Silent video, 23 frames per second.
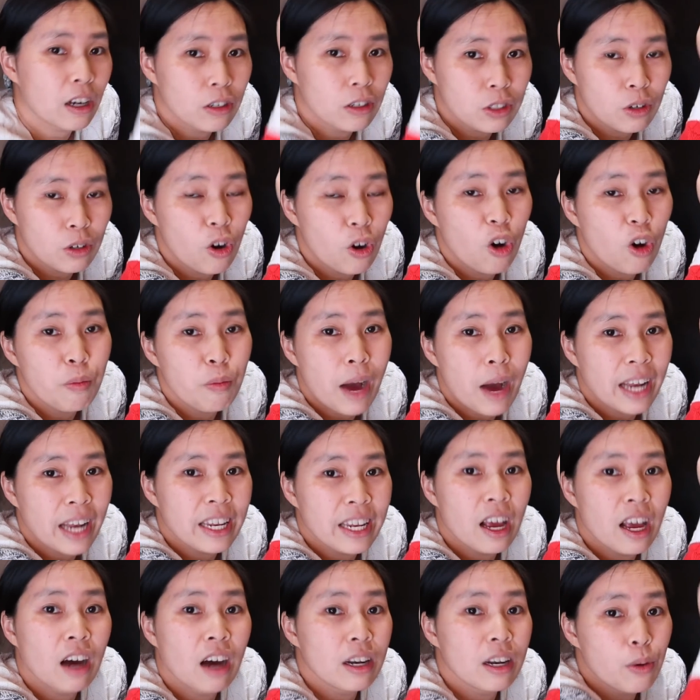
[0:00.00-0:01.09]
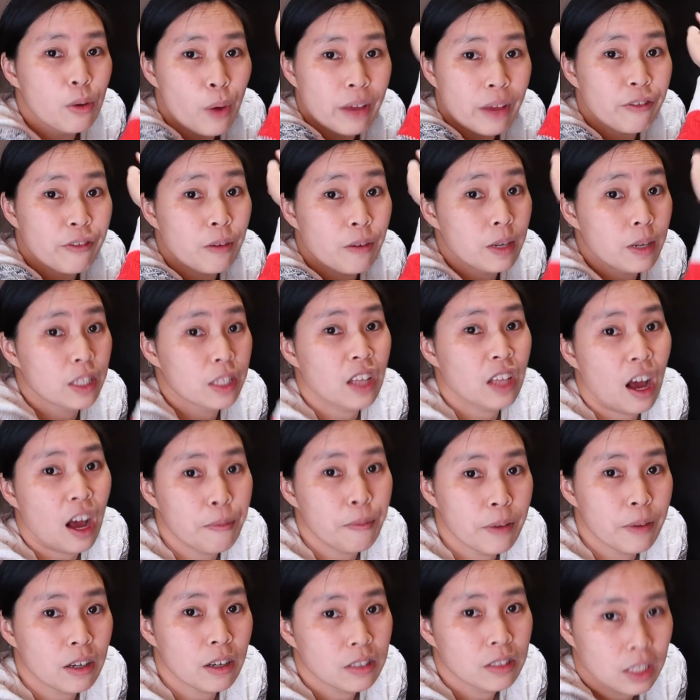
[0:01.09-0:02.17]
also go by the other way from the
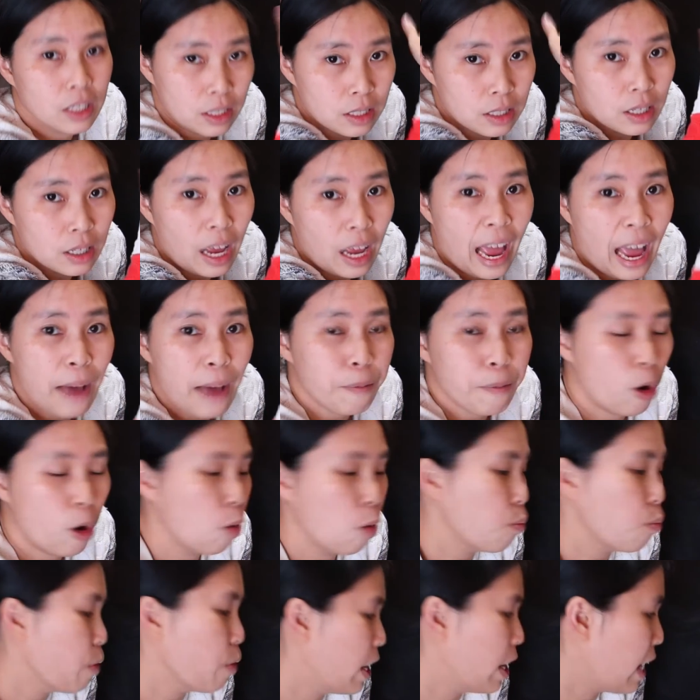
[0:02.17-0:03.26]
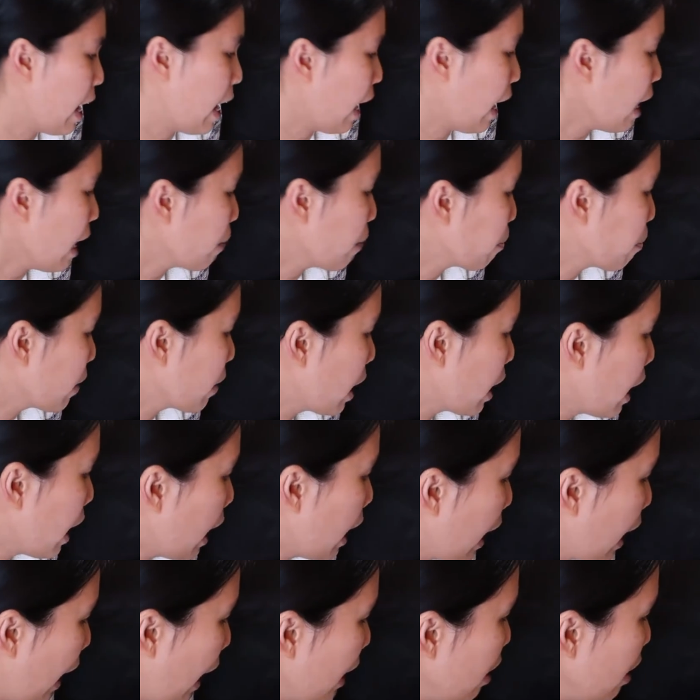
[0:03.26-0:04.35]
top because it half open there.
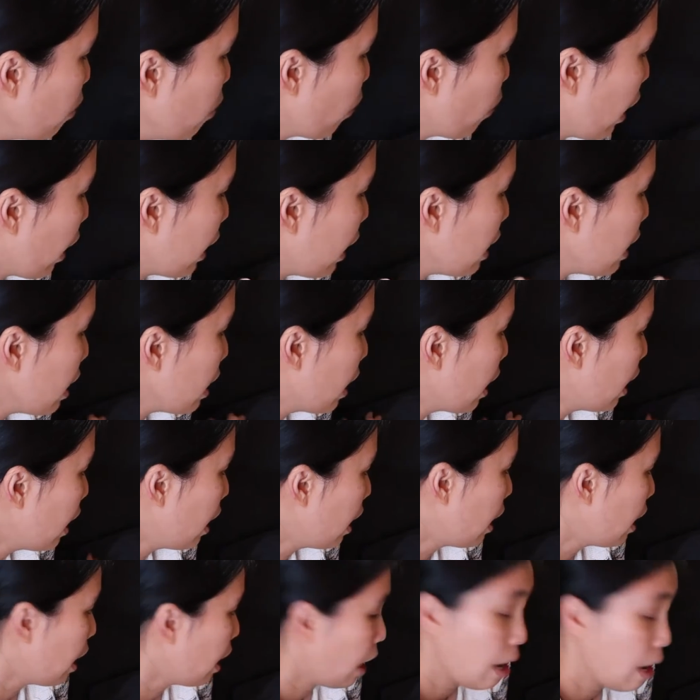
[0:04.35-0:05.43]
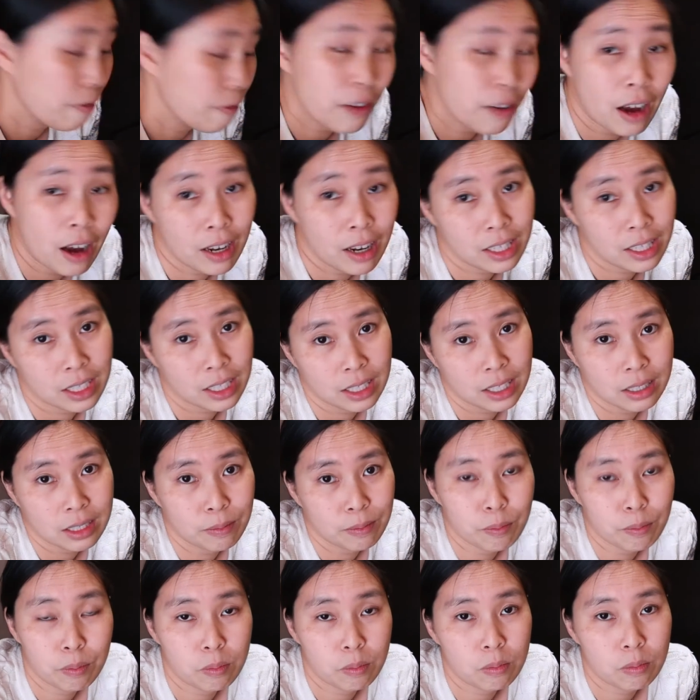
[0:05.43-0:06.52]
Anyway, I found it a
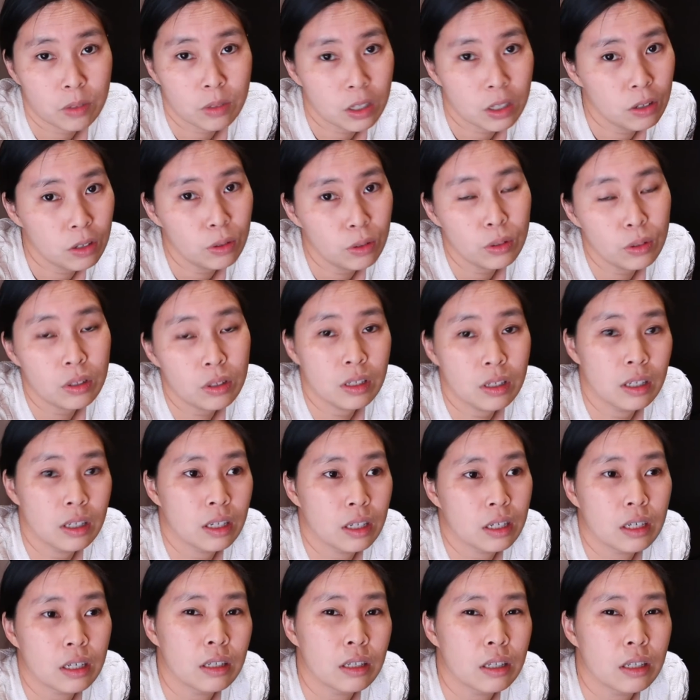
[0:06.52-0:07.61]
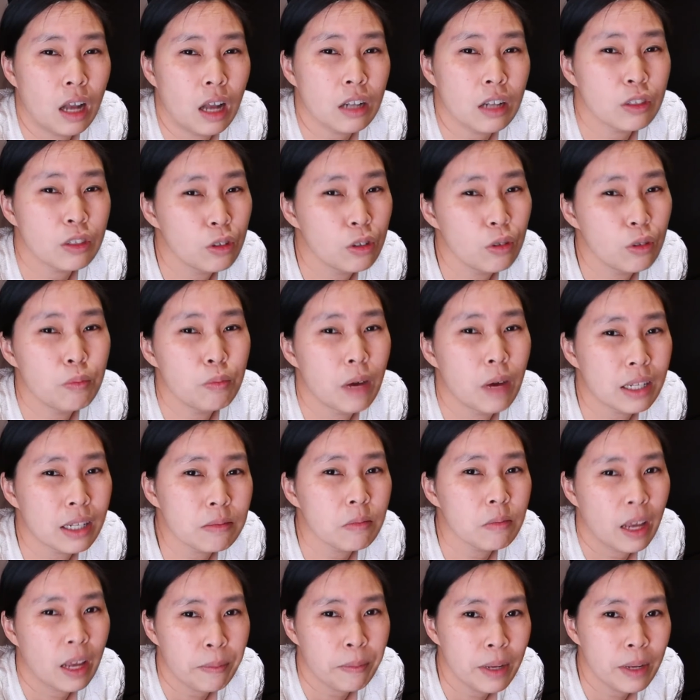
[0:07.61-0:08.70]
good, not good,
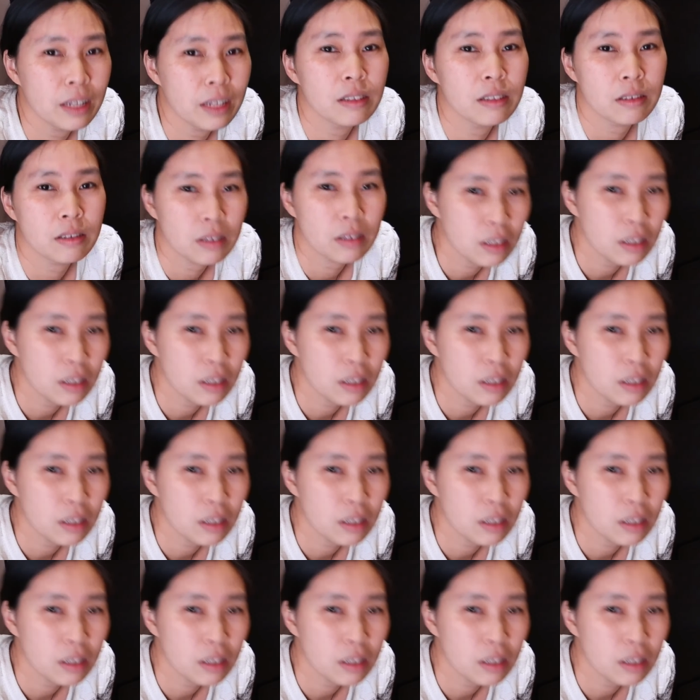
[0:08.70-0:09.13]
but I mean